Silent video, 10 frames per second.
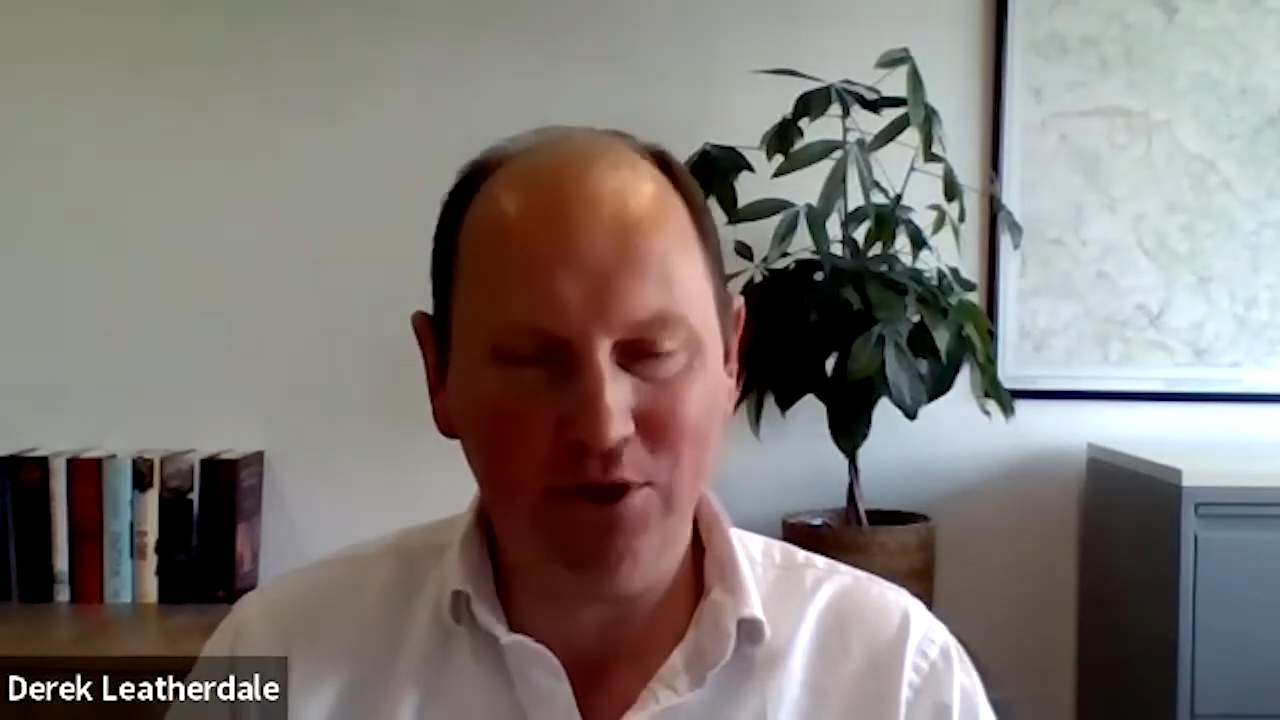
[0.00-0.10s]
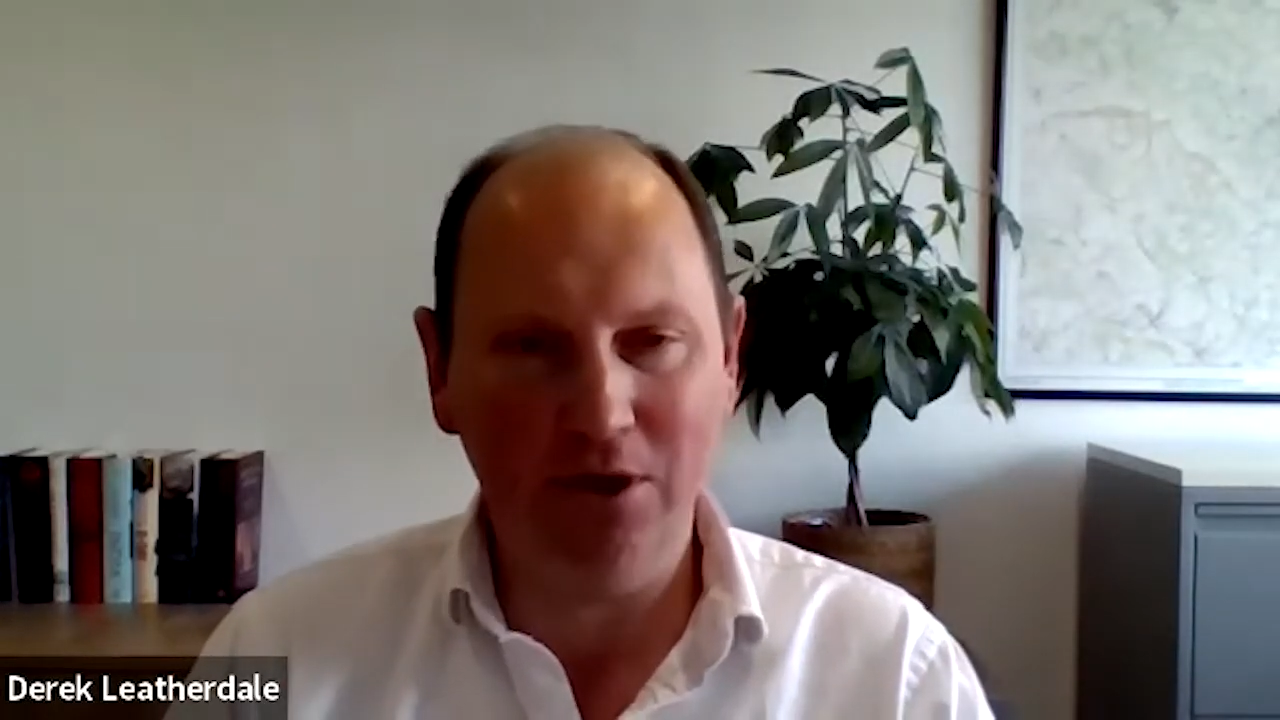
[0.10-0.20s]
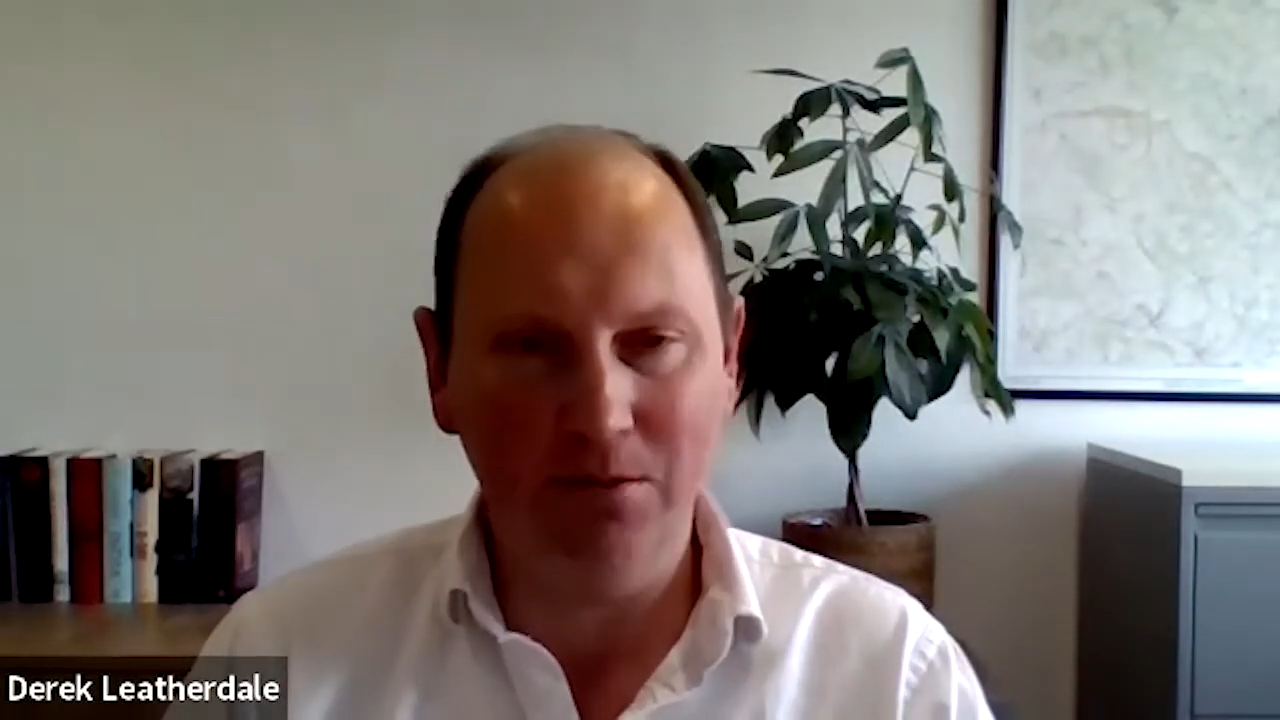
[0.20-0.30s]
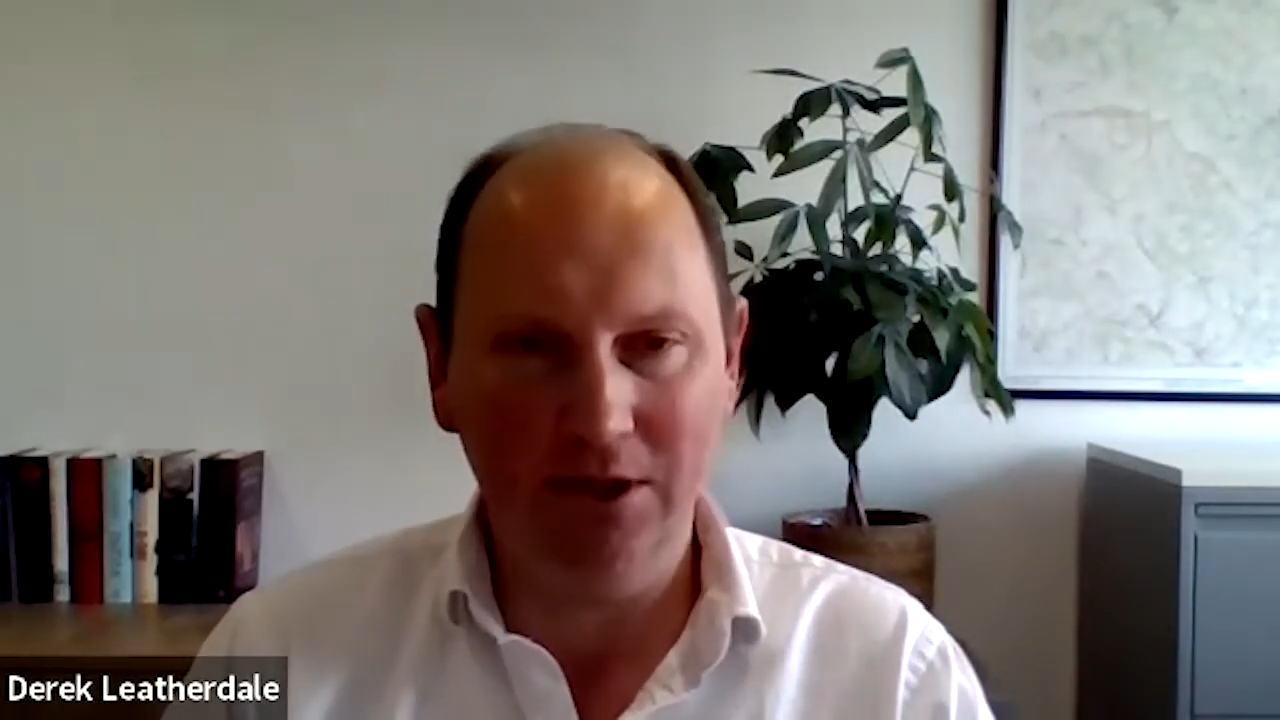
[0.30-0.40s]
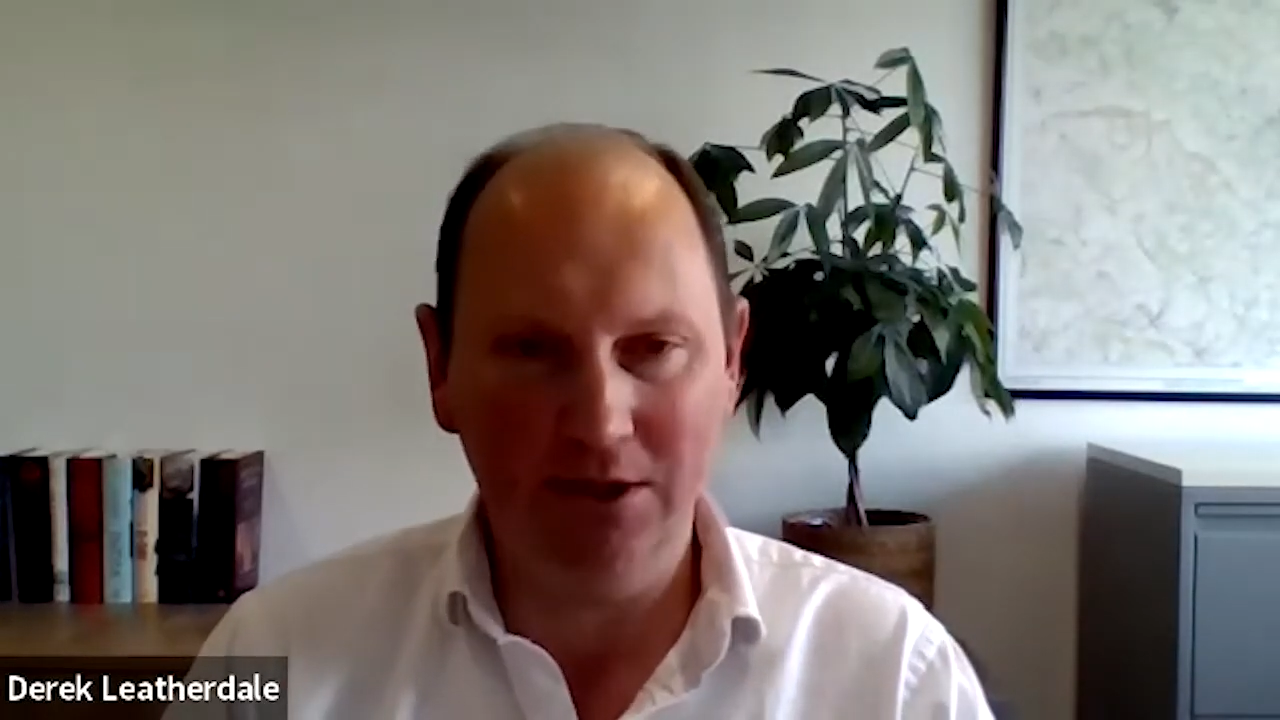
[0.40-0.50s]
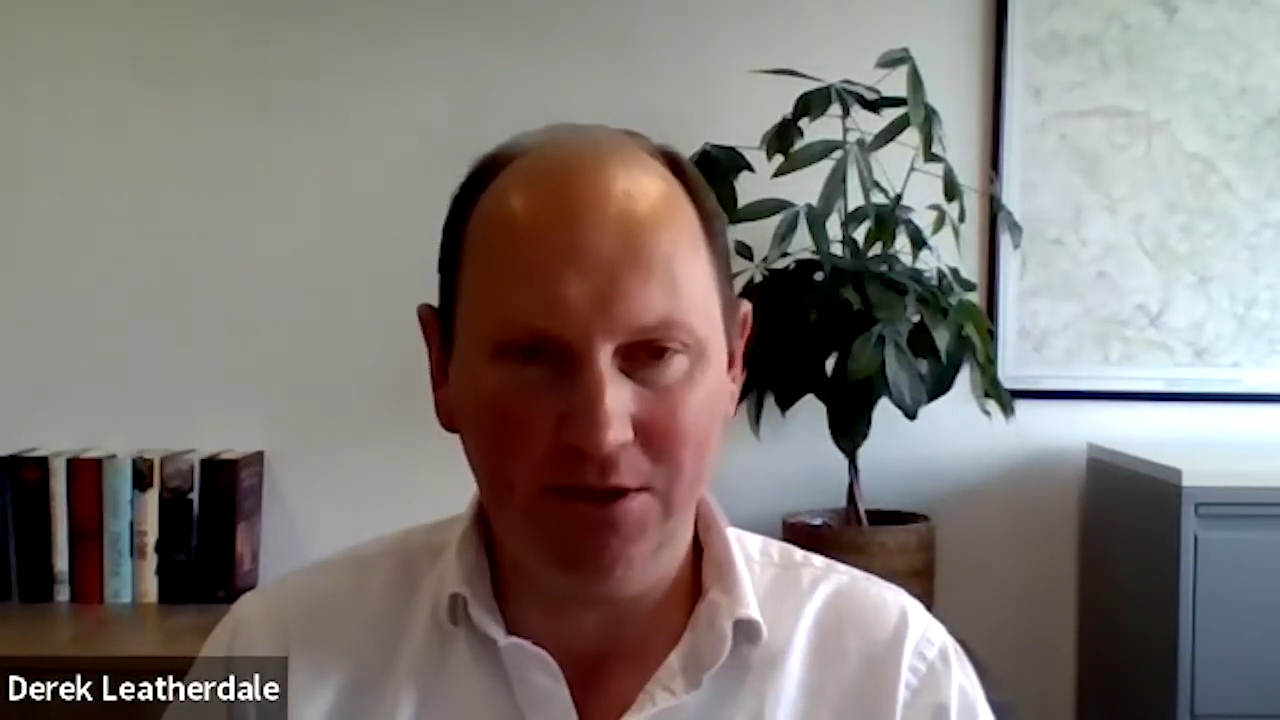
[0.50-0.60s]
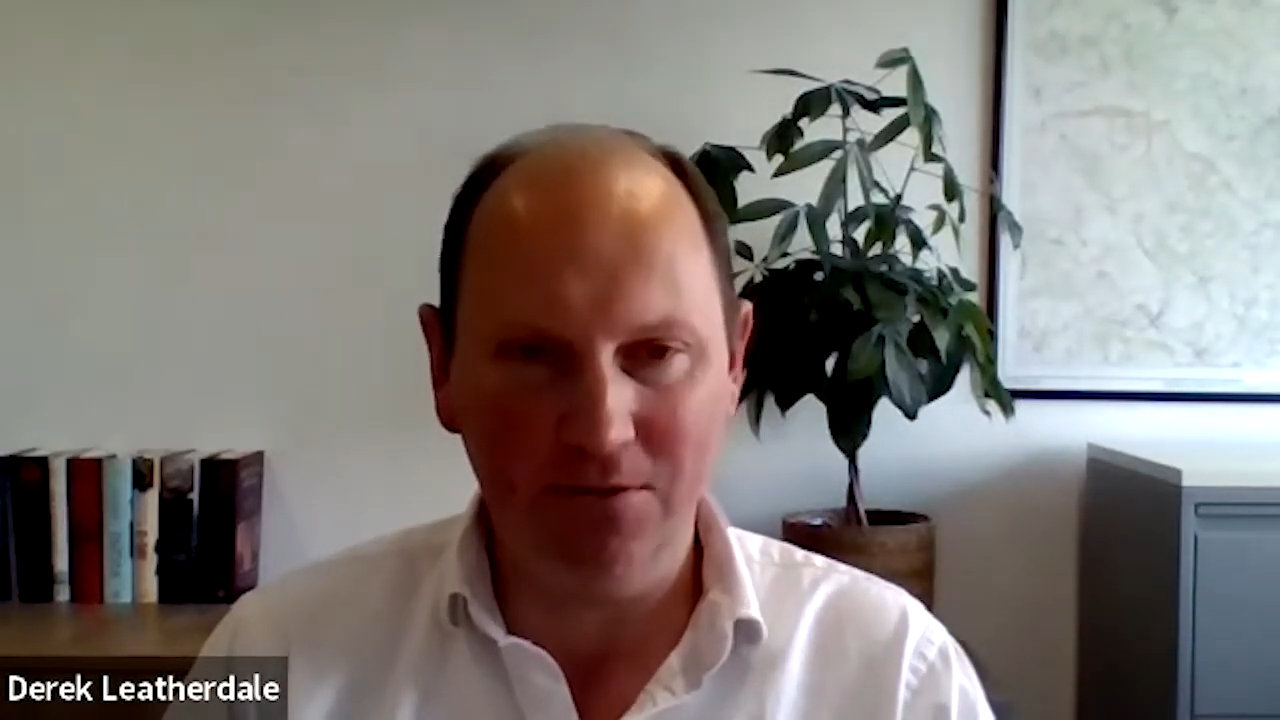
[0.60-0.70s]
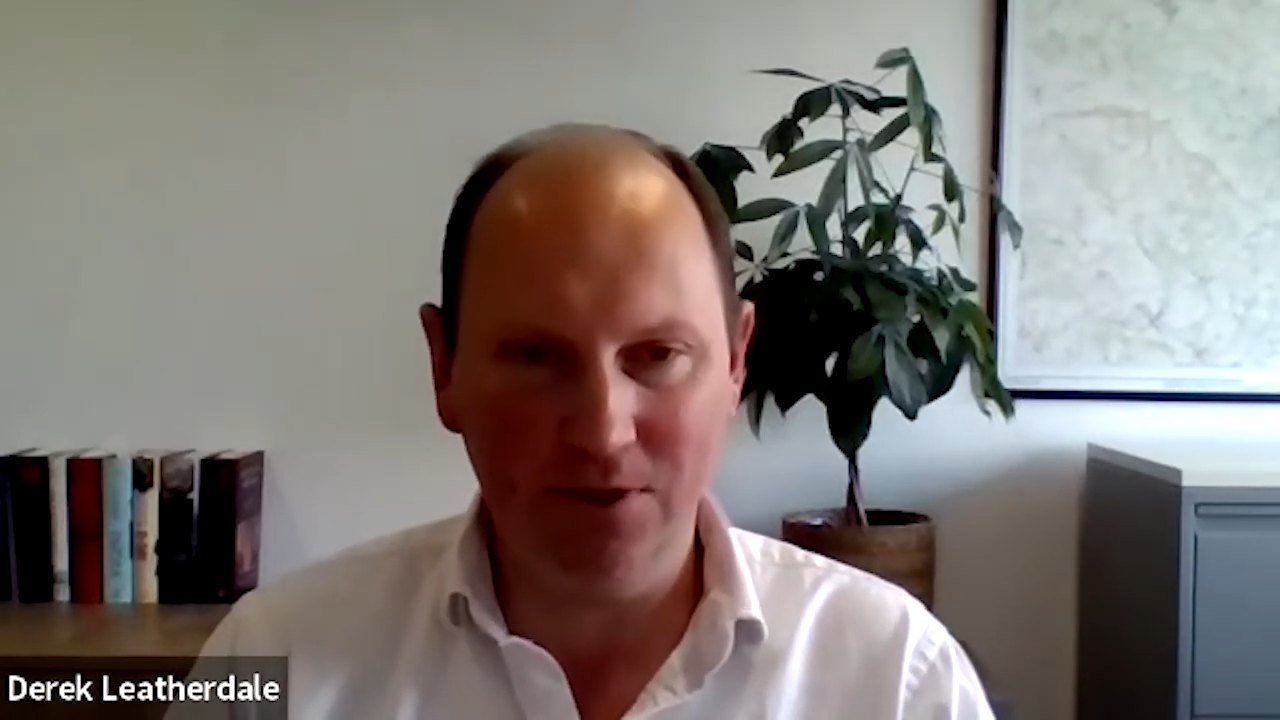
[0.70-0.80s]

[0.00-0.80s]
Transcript: geopolitical